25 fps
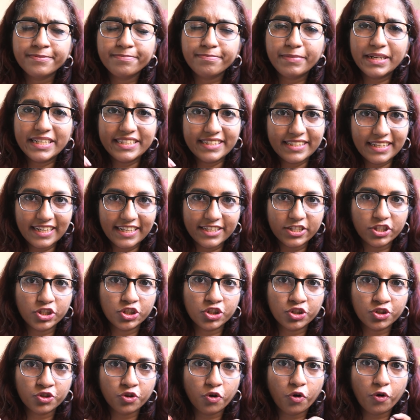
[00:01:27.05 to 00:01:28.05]
please click
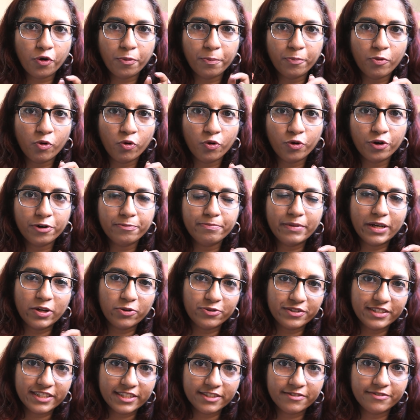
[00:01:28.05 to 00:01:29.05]
show more
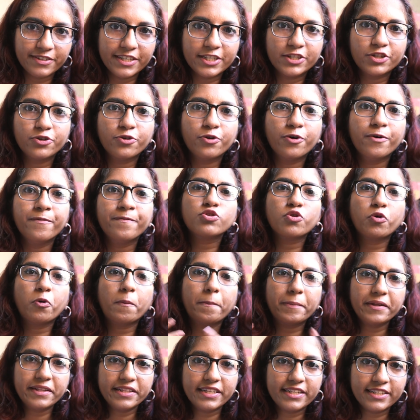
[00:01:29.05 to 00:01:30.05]
below this video
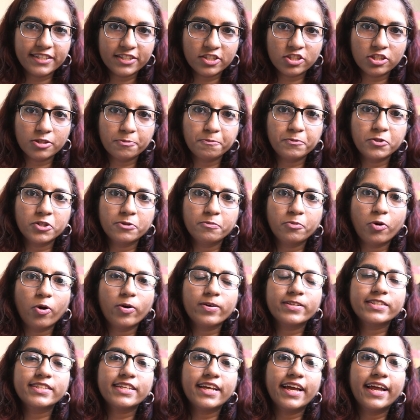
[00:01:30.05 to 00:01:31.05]
open the description
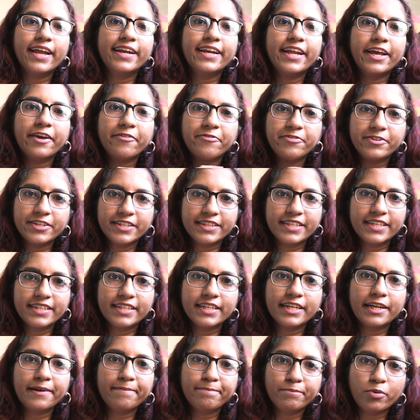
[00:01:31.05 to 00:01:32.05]
box and everything
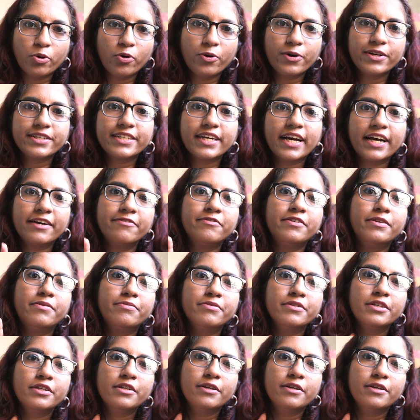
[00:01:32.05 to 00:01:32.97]
that I bought I will